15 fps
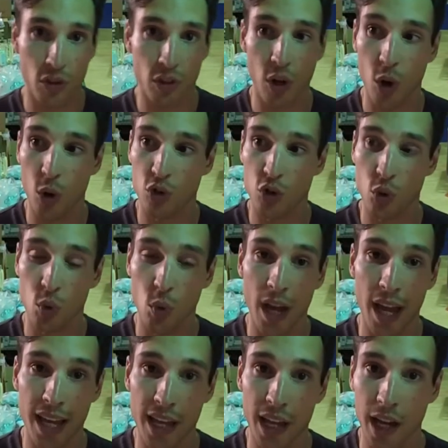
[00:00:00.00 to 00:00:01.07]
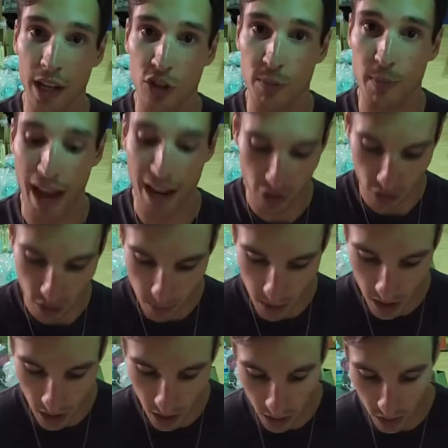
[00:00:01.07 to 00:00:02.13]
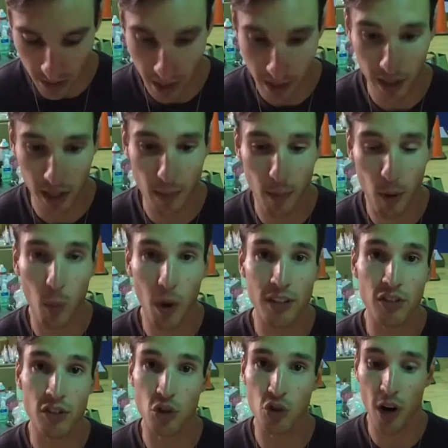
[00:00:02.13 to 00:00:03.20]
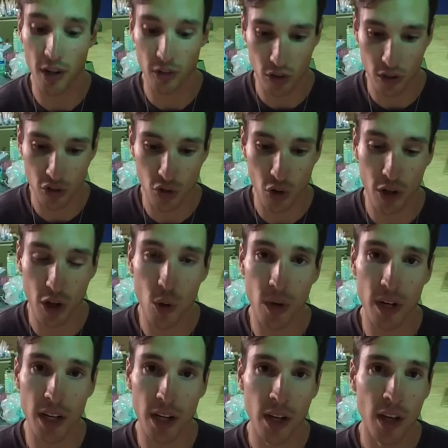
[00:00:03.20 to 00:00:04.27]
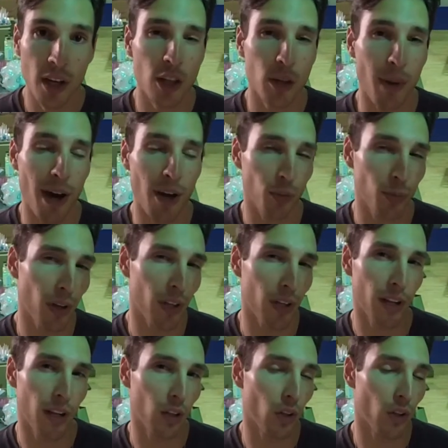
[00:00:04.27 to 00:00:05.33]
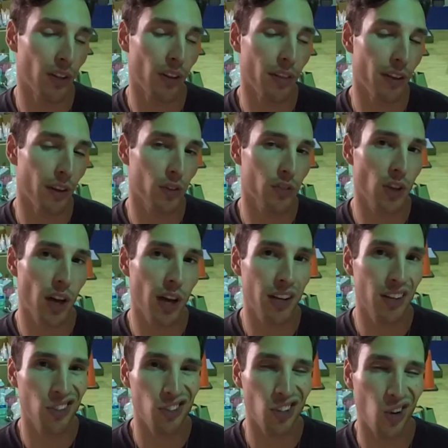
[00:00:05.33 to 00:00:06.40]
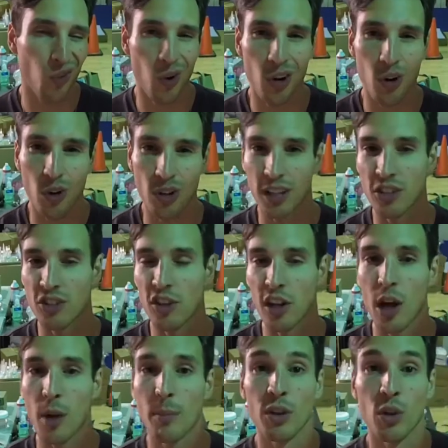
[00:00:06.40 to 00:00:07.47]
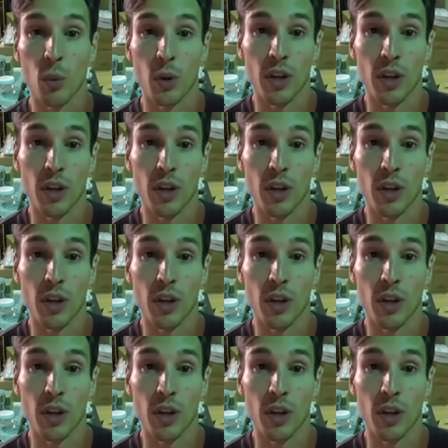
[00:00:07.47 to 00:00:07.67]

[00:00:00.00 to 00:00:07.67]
so you know to a uh, spatula because now that I got my wets and the dries are gonna start going in, the batter's probably gonna get a little on the thicker side, so I don't want it all to get stuck up in the